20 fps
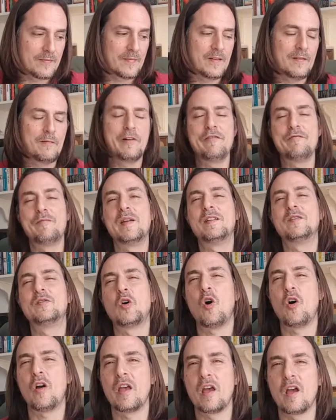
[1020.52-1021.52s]
We've been
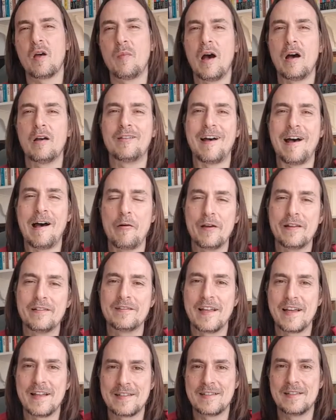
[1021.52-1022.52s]
talking about how
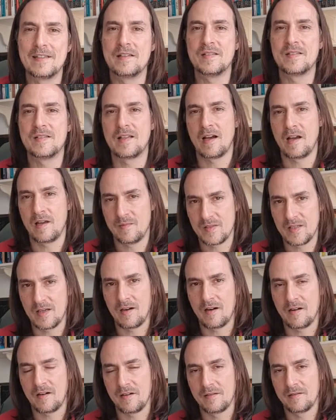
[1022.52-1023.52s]
intense these times
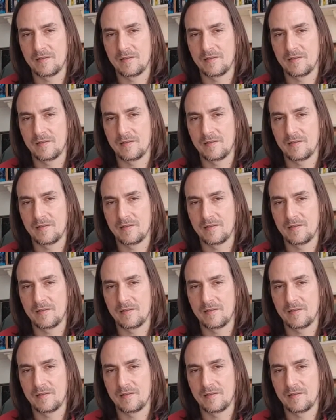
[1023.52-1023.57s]
are.